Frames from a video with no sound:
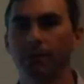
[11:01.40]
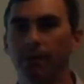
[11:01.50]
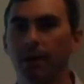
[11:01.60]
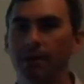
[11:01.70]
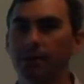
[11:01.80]
of
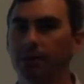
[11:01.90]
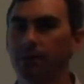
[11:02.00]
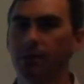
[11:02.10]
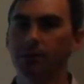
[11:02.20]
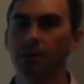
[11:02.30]
our
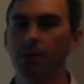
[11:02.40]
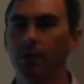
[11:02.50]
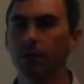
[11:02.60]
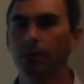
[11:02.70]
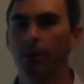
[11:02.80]
activities,
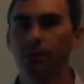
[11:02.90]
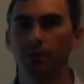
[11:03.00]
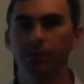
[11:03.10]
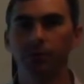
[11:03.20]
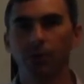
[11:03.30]
we're ready to
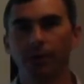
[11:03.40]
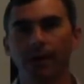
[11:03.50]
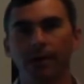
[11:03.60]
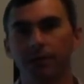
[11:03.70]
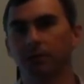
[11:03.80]
move forward and
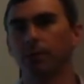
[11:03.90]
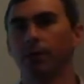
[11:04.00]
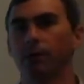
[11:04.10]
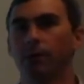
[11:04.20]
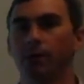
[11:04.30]
adding some
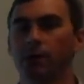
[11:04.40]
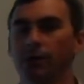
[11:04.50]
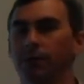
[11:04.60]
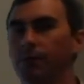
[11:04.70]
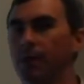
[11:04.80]
other critical
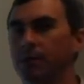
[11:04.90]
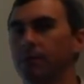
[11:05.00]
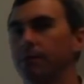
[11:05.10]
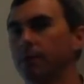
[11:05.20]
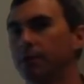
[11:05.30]

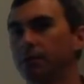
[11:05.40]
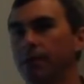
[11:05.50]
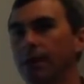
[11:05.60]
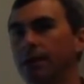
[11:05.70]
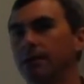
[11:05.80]
information for each one
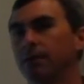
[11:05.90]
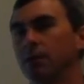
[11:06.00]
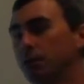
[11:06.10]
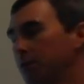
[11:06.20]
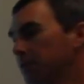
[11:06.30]
of the
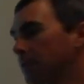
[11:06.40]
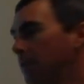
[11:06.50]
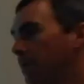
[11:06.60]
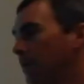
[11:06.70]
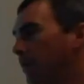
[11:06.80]
activities, which is
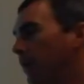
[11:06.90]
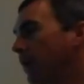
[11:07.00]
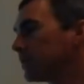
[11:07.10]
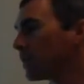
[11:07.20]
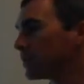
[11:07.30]
going to be the
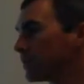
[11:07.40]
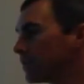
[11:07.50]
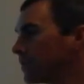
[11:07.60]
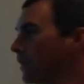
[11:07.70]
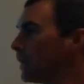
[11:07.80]

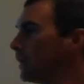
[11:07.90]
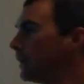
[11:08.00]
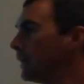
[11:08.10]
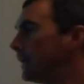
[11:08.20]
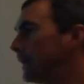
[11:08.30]
predecessors.
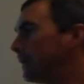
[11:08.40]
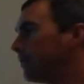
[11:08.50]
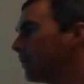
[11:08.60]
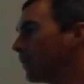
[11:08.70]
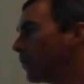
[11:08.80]

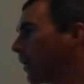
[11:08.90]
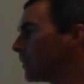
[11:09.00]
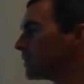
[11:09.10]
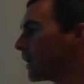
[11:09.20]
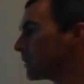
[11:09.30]
The
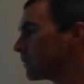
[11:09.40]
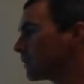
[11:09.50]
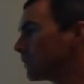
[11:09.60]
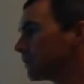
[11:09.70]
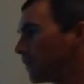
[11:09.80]

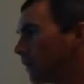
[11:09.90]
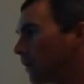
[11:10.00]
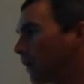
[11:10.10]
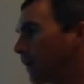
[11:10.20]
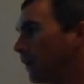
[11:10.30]
predecessors
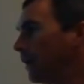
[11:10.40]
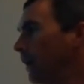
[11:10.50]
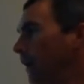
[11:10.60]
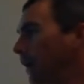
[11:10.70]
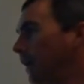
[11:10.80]
are
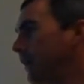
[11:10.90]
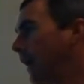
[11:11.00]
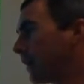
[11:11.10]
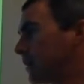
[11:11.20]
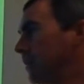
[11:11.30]
the
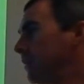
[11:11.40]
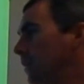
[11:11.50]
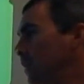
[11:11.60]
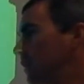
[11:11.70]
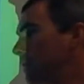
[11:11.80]

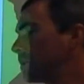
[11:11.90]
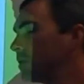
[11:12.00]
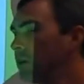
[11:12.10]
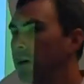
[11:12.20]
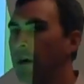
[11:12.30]

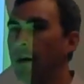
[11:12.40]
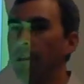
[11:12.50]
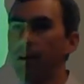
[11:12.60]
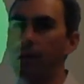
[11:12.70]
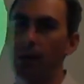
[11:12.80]
activities
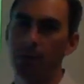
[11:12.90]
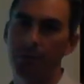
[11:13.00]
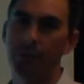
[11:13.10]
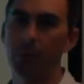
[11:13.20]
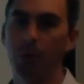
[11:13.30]
that come
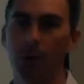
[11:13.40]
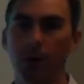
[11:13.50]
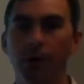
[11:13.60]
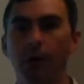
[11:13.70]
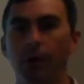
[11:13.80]
before